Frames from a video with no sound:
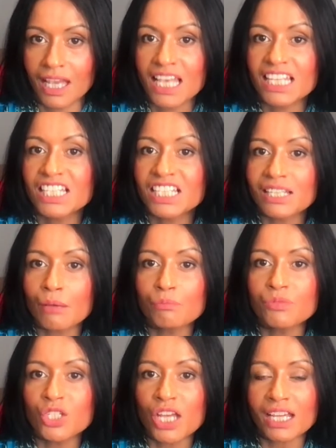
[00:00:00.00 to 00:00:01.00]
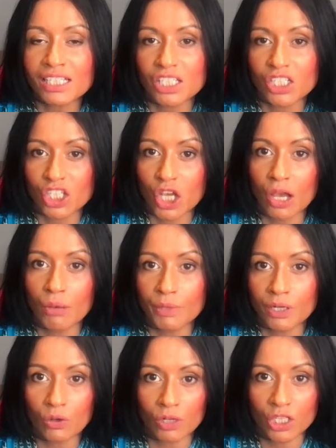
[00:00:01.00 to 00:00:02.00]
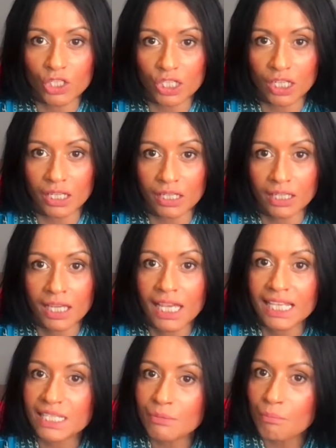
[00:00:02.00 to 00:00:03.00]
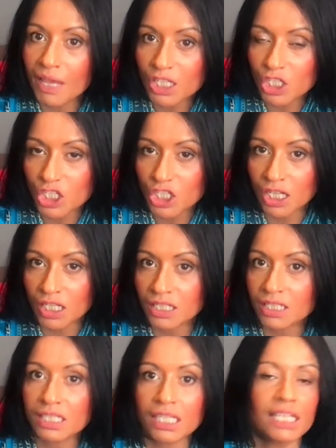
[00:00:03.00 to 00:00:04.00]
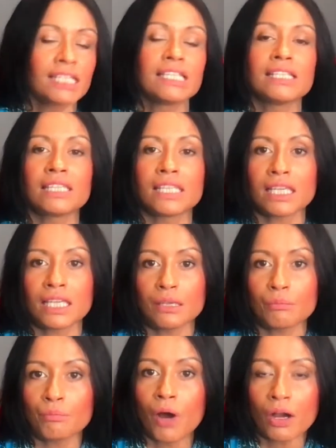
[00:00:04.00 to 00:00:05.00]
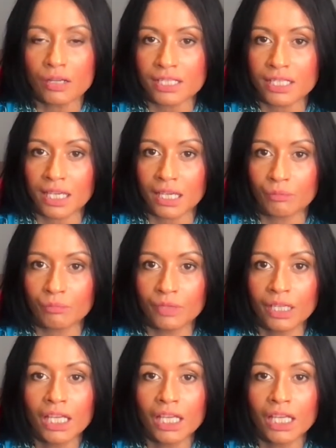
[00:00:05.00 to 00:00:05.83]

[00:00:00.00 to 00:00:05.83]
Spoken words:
Subject terminology, it's mentioned in the mark scheme.